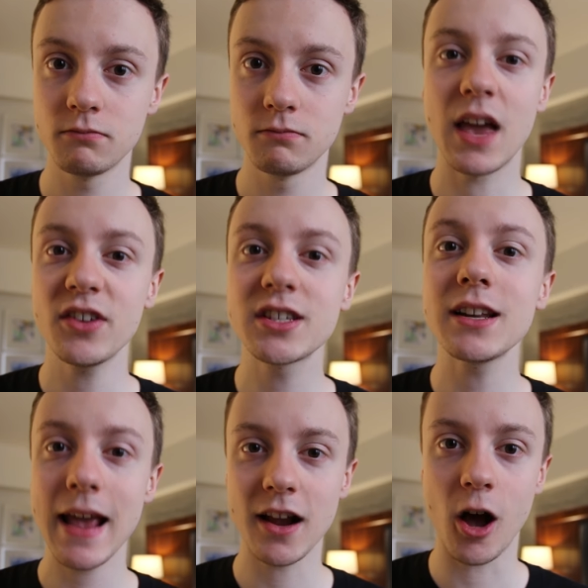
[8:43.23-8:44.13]
Give us a
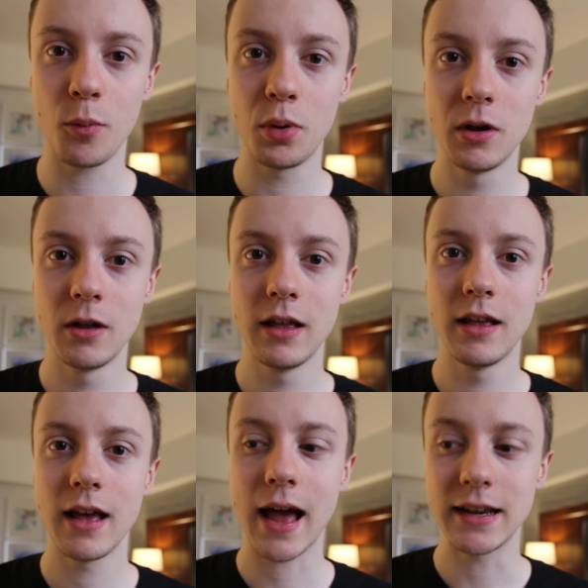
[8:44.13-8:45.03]
leg up,
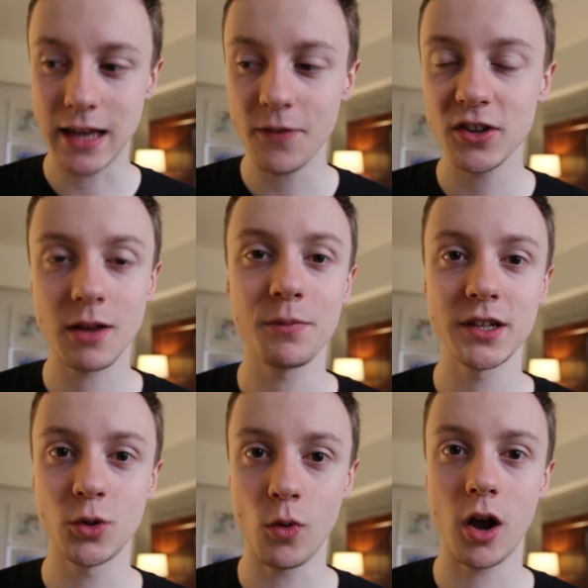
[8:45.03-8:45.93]
and give us something
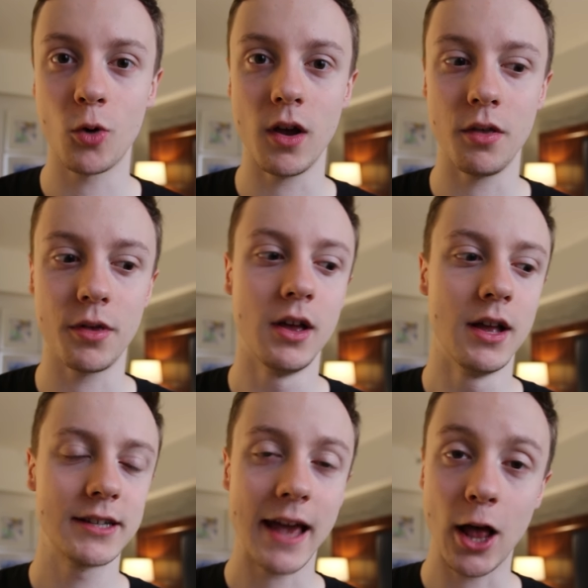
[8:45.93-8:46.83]
to work with
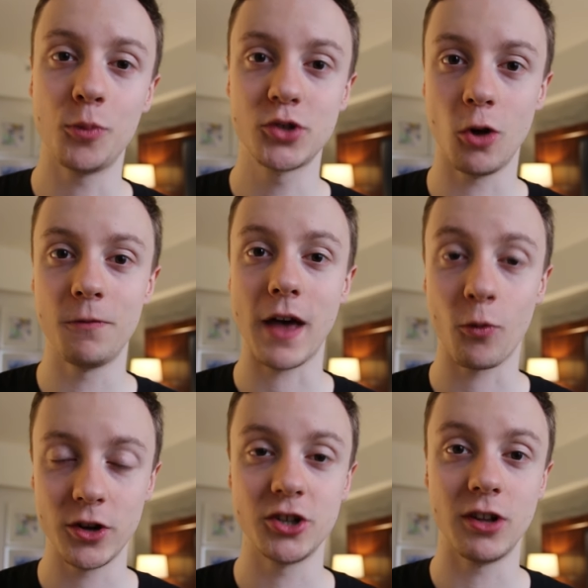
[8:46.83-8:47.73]
to help solve that
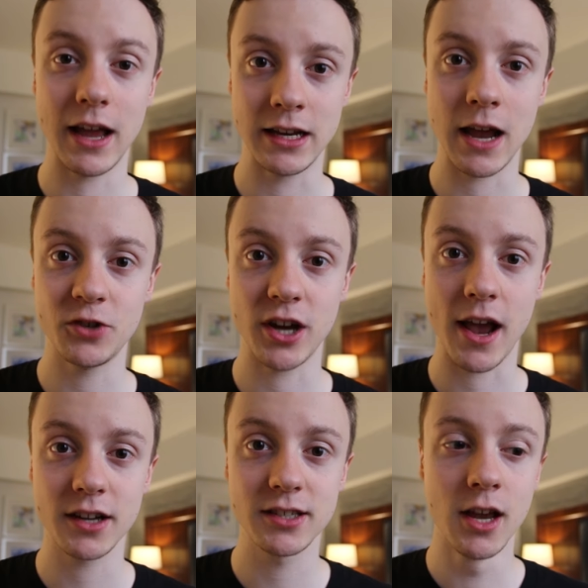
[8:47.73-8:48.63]
original
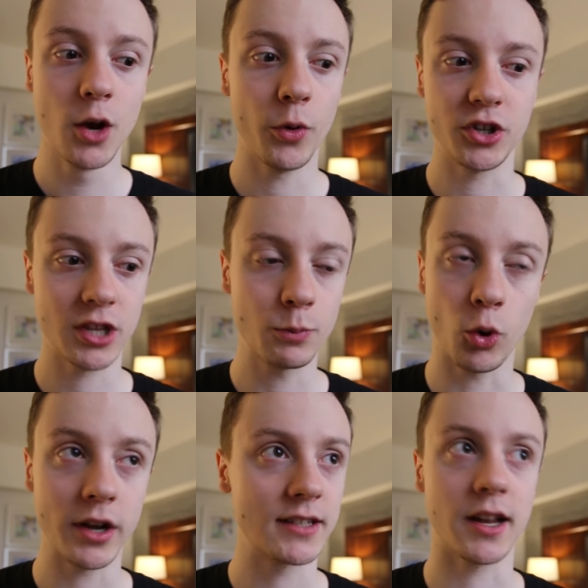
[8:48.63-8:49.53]
ADFGX, which at this
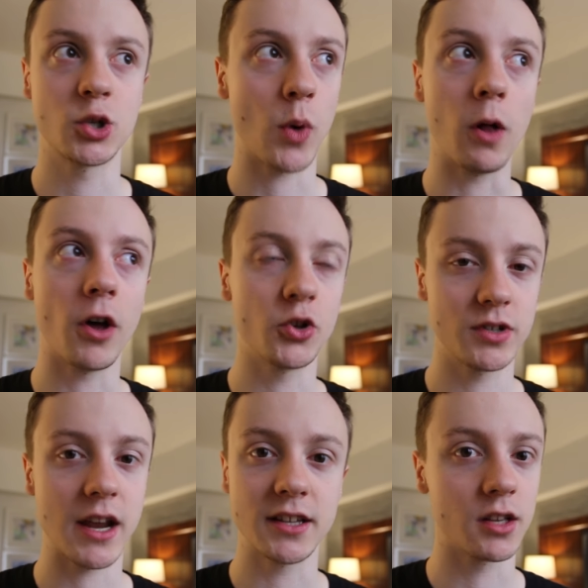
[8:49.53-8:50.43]
point is like
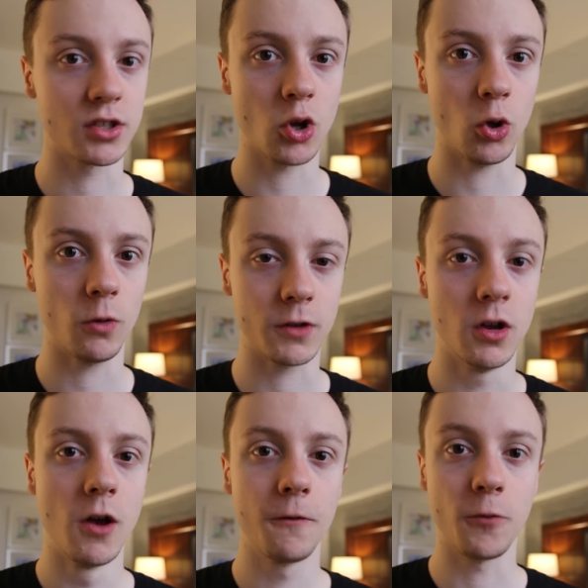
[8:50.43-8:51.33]
1,200 days unsolved
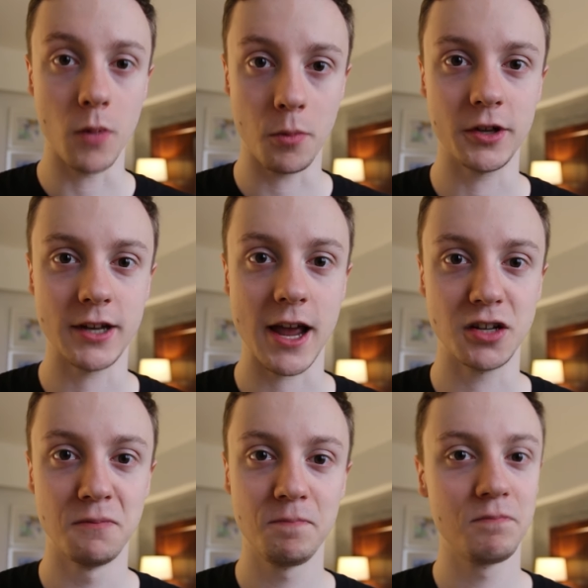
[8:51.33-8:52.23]
from Mob of the Dead.